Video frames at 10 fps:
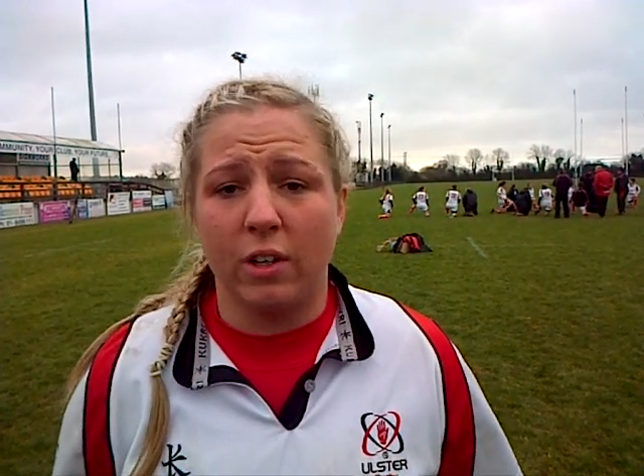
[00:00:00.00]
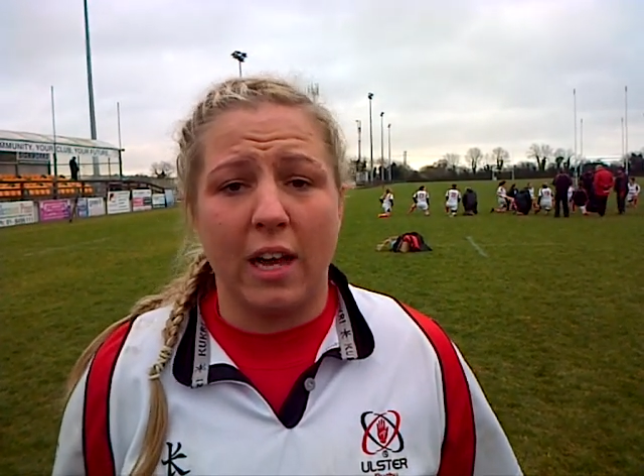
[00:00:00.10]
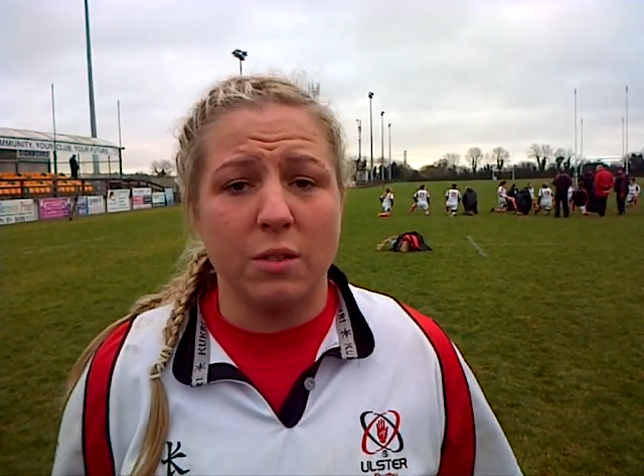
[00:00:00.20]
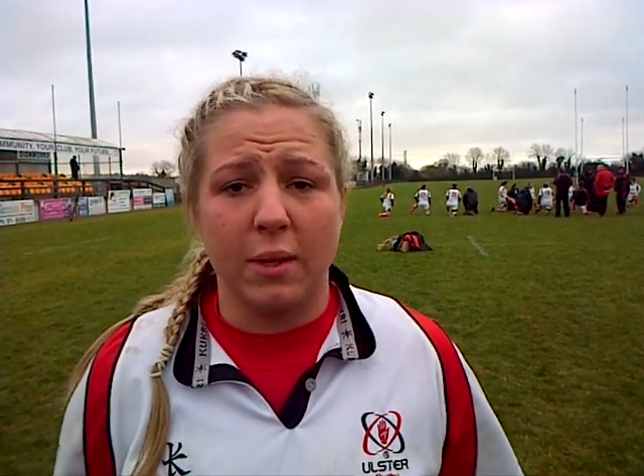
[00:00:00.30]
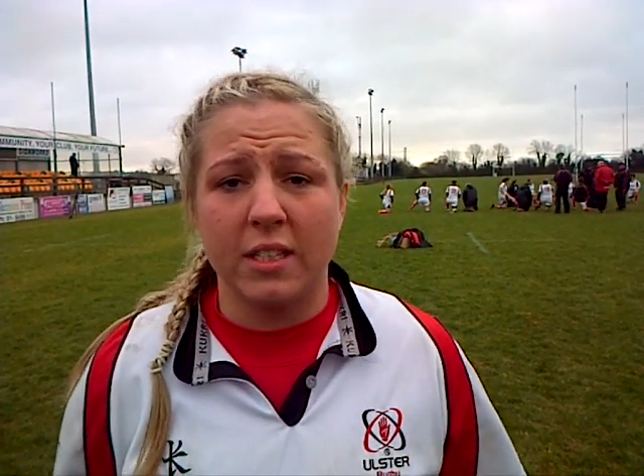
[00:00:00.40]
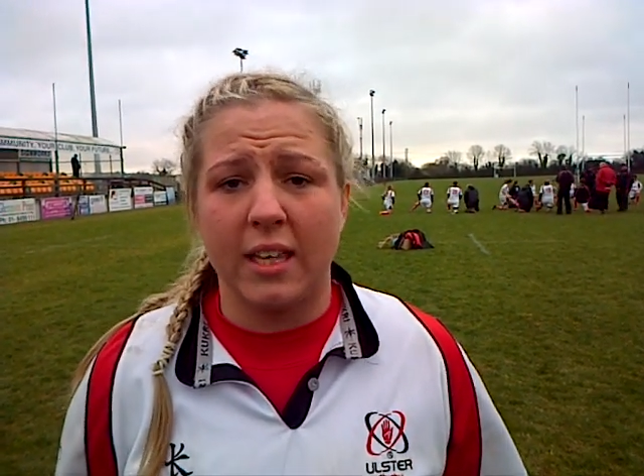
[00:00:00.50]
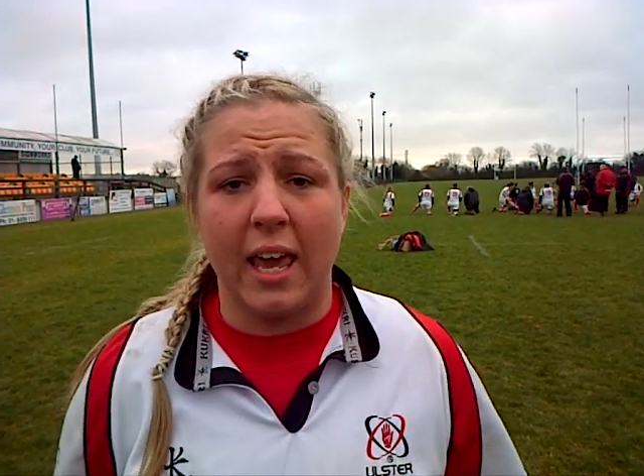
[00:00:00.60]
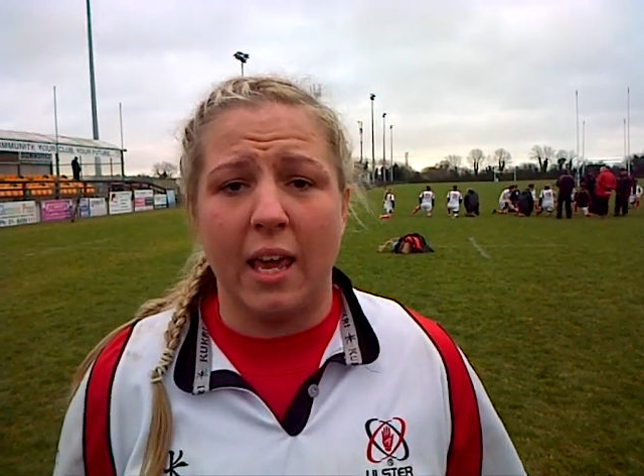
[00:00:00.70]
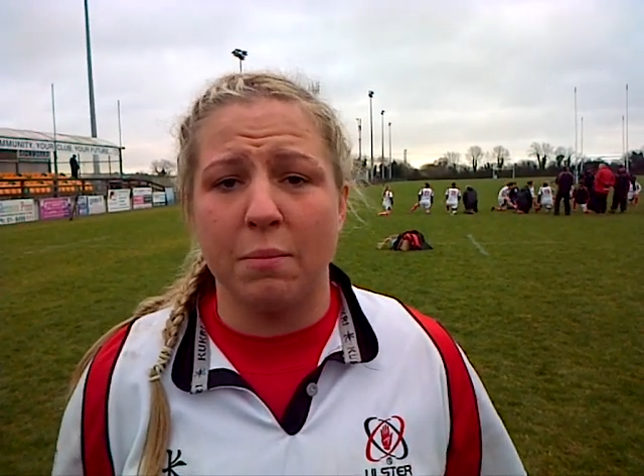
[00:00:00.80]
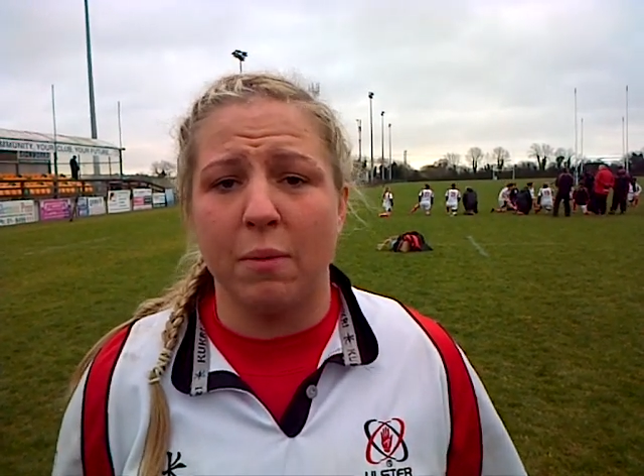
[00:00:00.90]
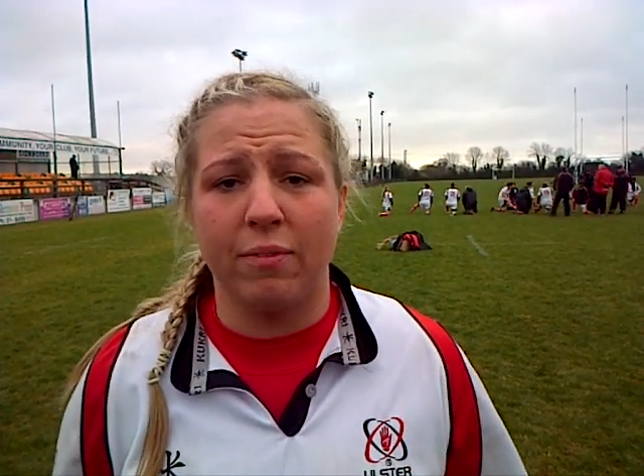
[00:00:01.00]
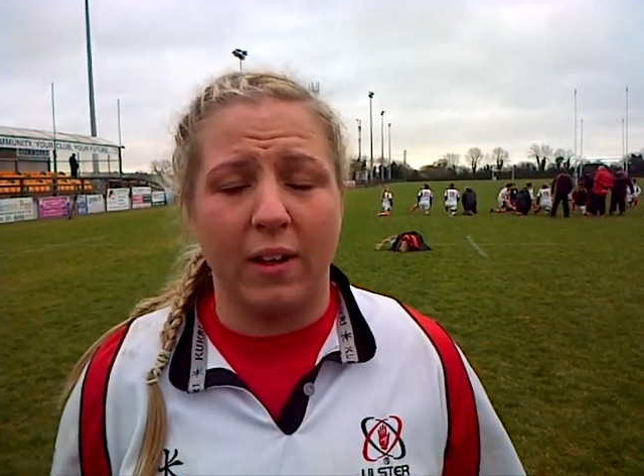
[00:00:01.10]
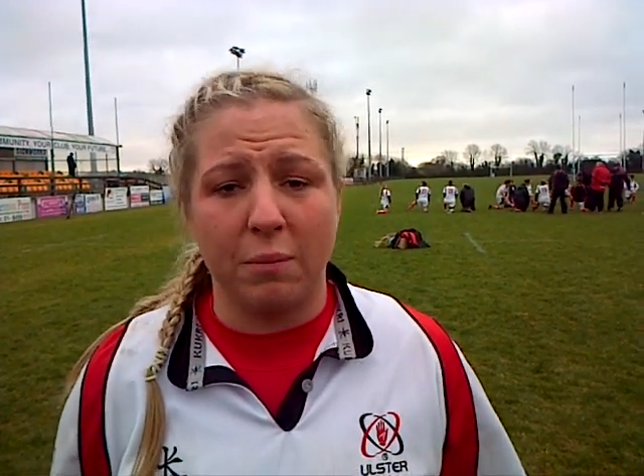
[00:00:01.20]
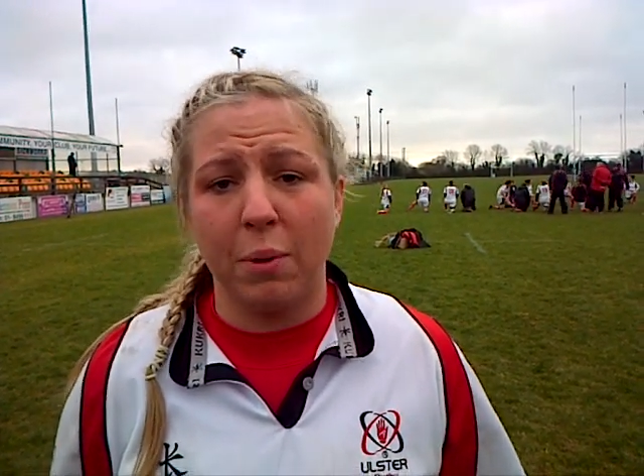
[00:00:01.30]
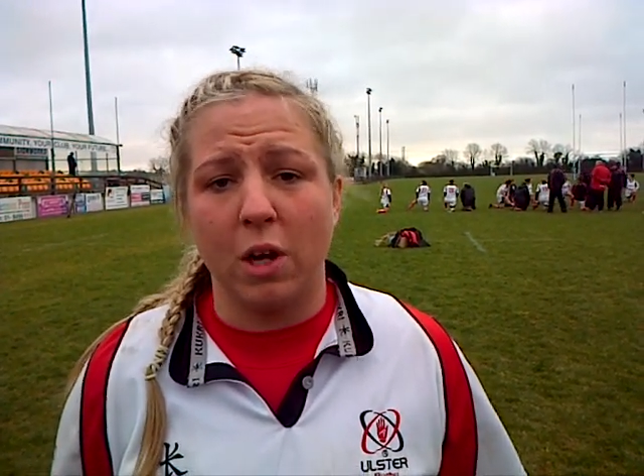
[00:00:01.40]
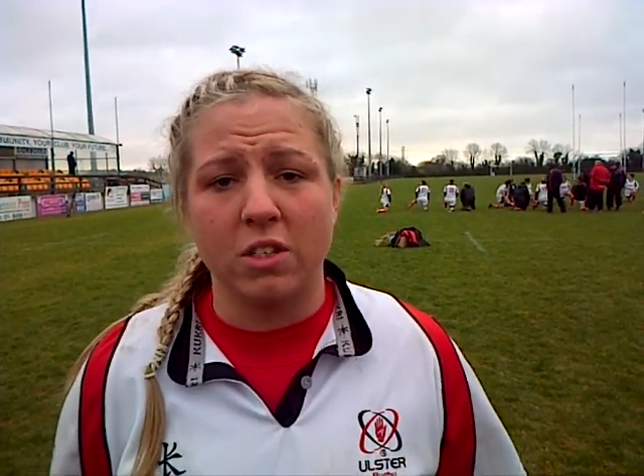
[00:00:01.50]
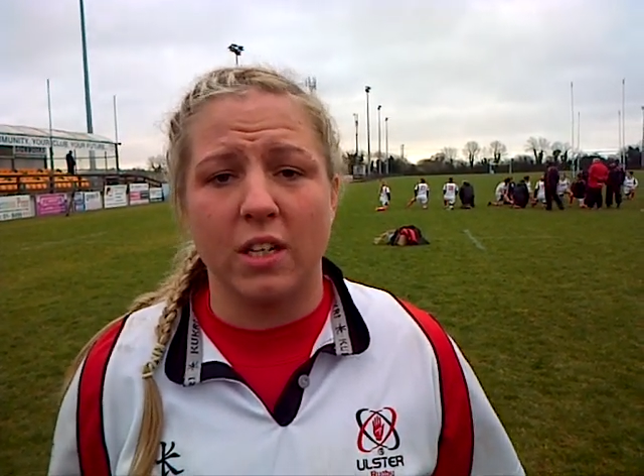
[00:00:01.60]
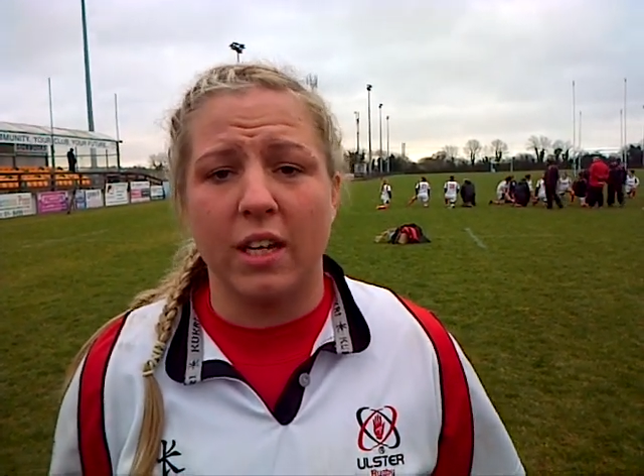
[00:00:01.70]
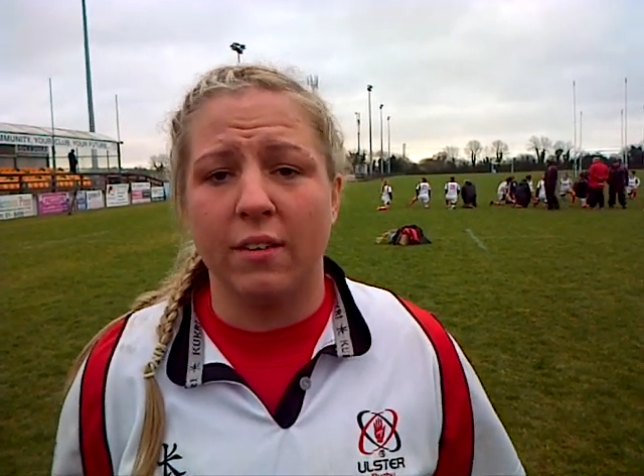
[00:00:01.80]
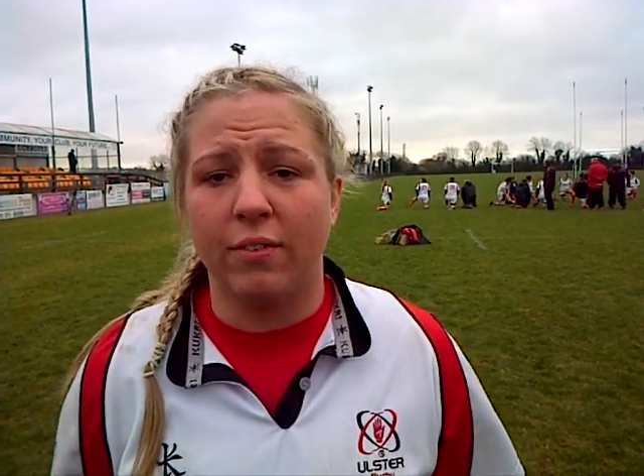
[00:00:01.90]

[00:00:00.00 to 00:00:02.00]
last week's game feeling positive.